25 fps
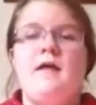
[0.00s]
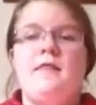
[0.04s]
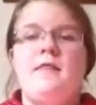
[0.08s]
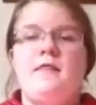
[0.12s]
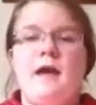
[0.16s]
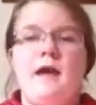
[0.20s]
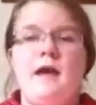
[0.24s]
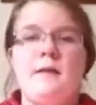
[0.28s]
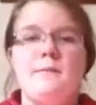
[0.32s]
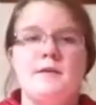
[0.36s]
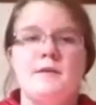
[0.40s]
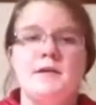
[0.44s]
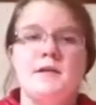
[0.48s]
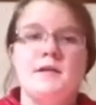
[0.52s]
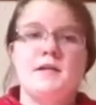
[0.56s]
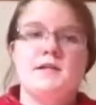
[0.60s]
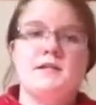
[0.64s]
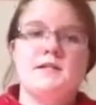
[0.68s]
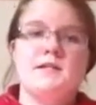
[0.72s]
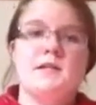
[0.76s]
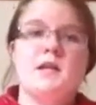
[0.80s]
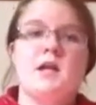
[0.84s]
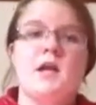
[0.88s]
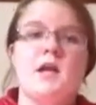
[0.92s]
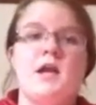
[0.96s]
That
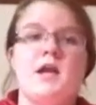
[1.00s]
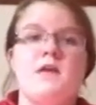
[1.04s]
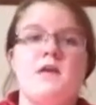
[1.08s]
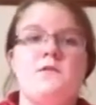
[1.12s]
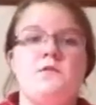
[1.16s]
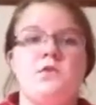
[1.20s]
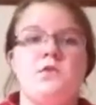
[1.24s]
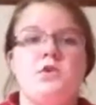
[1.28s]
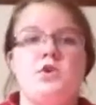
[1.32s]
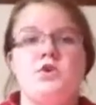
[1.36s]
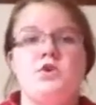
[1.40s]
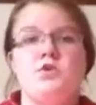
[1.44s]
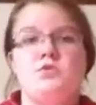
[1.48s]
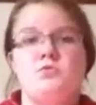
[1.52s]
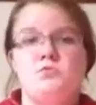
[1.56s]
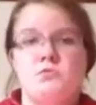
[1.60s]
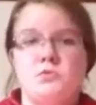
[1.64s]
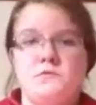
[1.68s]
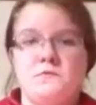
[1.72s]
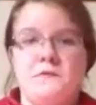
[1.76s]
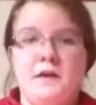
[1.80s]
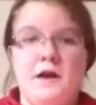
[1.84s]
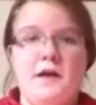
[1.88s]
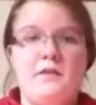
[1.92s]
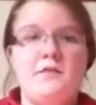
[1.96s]
means if you're going to
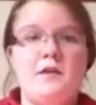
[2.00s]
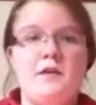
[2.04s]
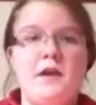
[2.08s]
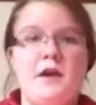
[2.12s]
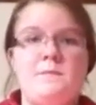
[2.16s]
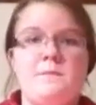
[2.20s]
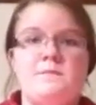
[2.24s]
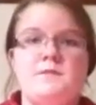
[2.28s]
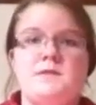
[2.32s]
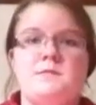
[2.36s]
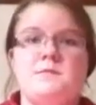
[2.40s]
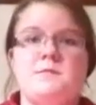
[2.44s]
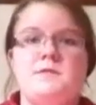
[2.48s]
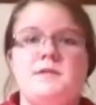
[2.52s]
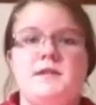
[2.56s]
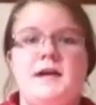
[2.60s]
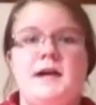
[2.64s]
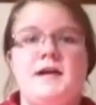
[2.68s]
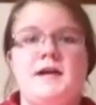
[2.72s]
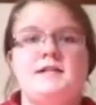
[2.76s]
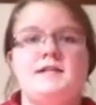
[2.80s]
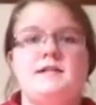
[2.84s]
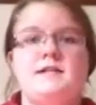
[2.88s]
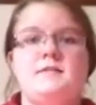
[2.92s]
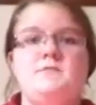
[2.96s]
use 5 cups of
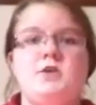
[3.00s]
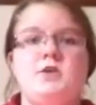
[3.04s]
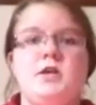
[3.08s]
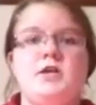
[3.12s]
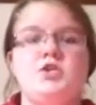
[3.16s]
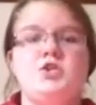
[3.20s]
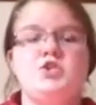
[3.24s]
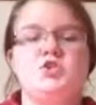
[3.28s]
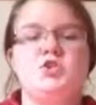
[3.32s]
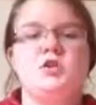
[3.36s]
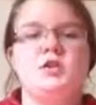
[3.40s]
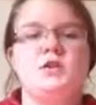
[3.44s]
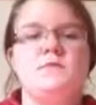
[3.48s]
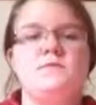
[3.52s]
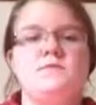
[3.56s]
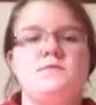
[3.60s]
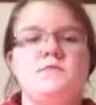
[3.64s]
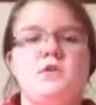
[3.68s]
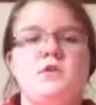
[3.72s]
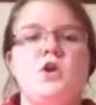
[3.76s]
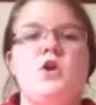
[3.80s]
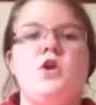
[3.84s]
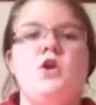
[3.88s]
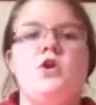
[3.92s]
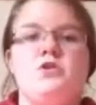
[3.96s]
potassium nitrate,
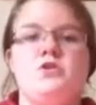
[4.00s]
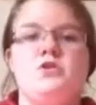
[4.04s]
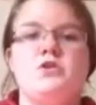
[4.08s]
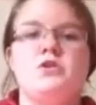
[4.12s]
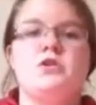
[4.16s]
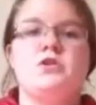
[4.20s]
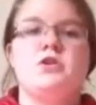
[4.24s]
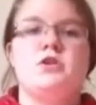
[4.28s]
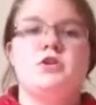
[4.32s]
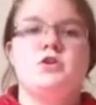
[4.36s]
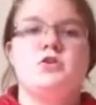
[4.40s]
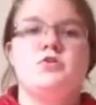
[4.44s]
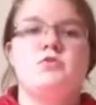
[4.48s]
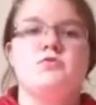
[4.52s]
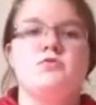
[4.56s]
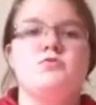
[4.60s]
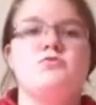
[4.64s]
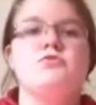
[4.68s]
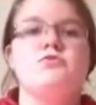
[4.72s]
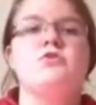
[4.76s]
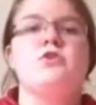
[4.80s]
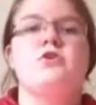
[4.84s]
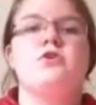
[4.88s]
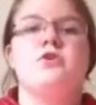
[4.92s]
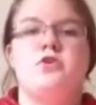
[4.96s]
you're going to
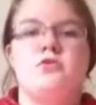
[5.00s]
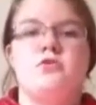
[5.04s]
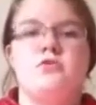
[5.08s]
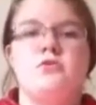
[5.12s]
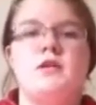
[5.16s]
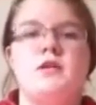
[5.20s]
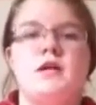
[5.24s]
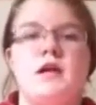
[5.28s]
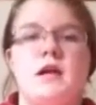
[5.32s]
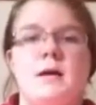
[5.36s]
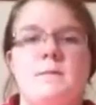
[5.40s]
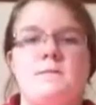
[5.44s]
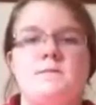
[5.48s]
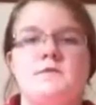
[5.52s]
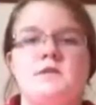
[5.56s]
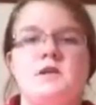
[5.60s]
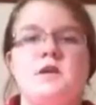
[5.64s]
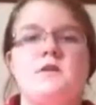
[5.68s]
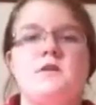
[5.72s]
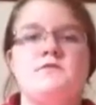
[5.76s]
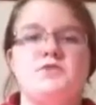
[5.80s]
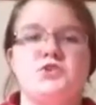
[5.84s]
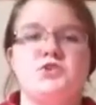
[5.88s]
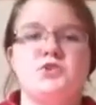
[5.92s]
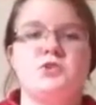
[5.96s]
use 3 cups
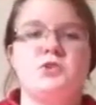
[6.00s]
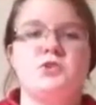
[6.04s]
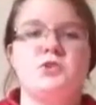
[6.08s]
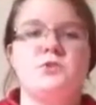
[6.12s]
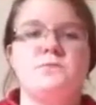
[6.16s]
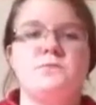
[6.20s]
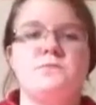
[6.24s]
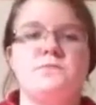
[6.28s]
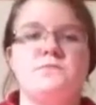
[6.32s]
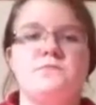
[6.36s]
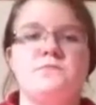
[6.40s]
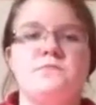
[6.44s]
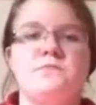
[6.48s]
of sugar.